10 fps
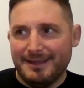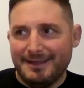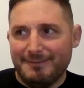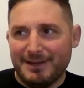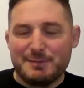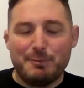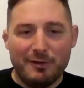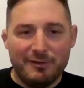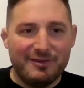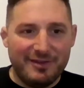my
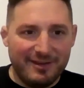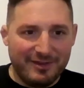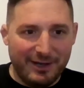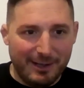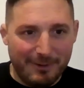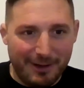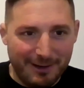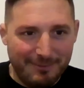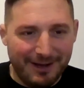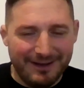sponsor says something about
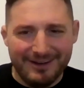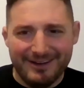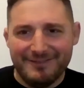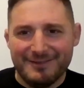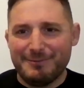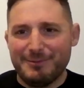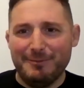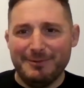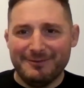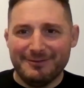it, but I don't know if it's
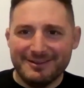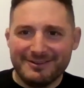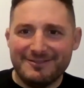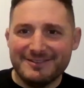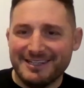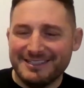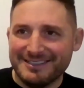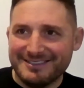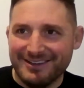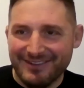appropriate for this conversation.
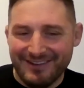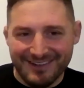that so uh, maybe